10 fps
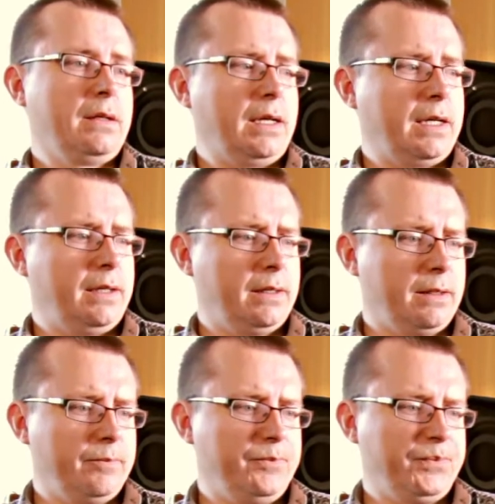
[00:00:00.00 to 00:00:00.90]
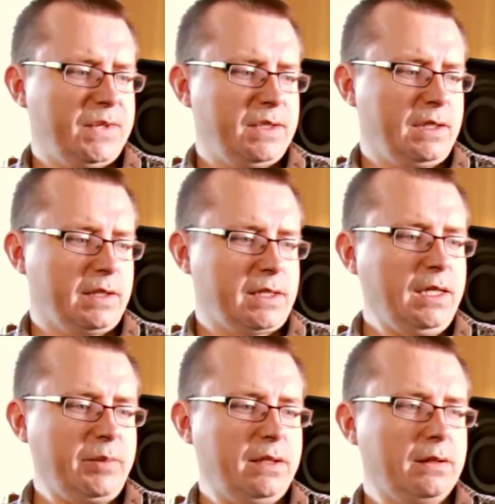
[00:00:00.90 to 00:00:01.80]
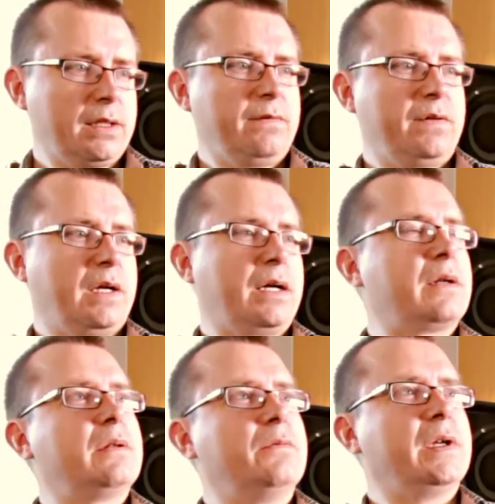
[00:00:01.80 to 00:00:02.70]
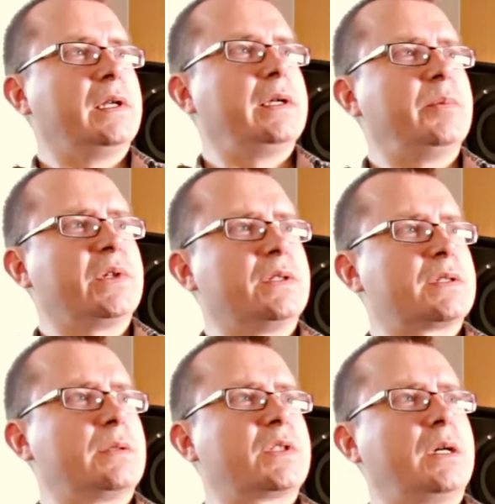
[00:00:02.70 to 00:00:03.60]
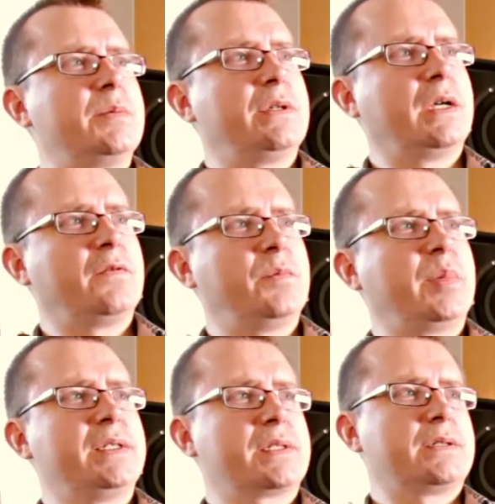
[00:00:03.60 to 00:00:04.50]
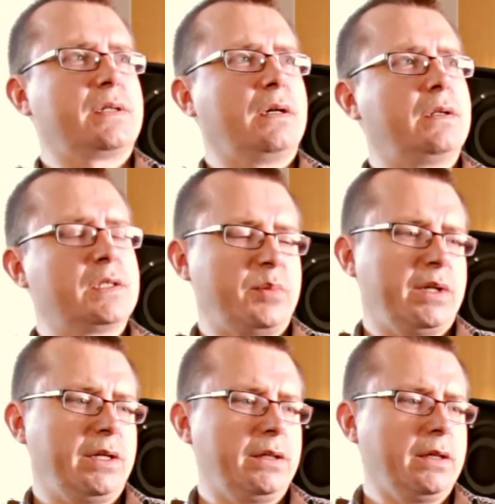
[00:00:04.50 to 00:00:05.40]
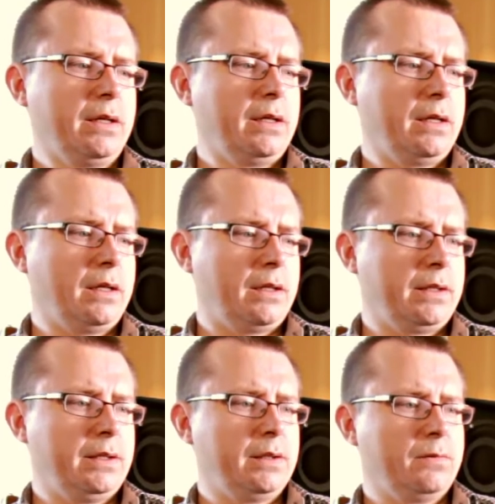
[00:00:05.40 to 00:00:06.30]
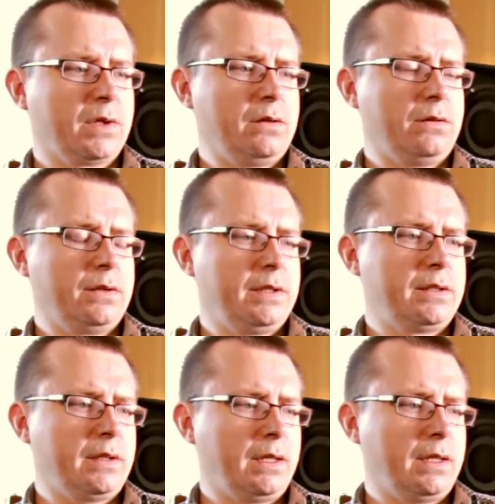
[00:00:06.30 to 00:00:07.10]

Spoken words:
And I've kind of been looking for that, really, because sometimes you have a bass guitar that's been recorded,